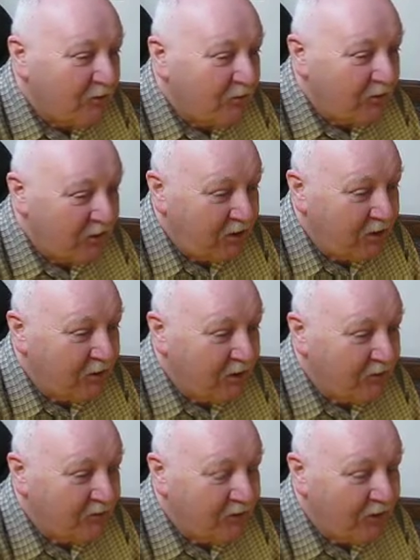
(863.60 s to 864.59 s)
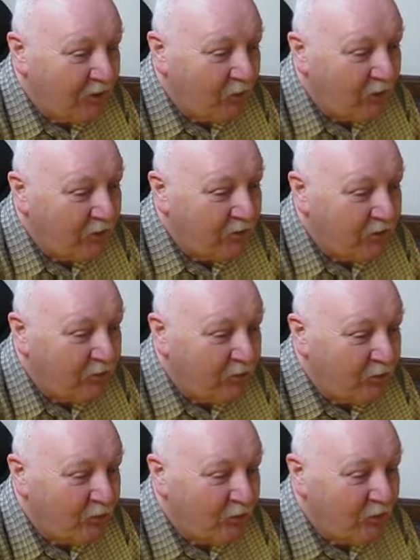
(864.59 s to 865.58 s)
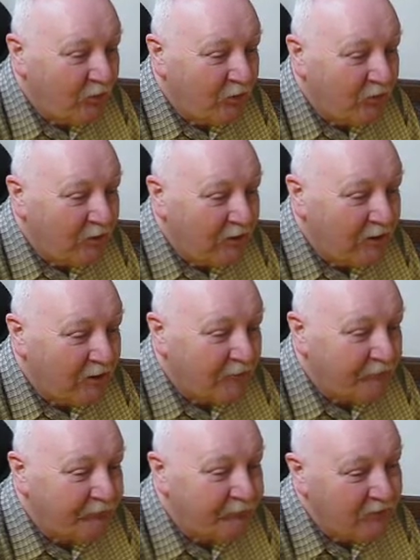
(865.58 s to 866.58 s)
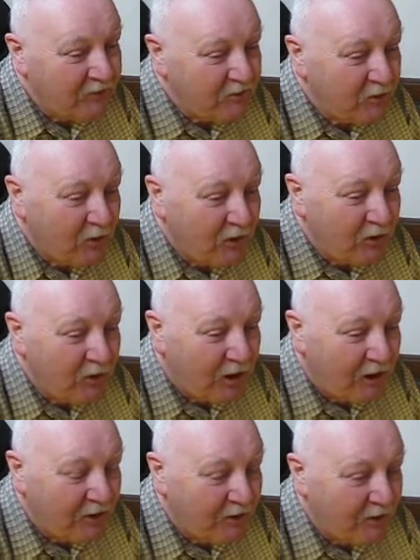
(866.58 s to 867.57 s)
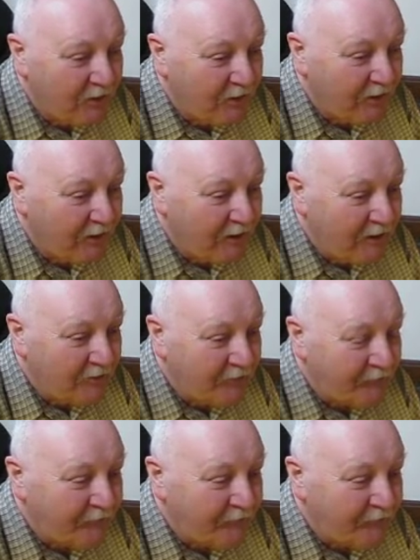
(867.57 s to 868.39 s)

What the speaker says: But here they're saying, why don't you brew your own beer? It's quite a good article on that.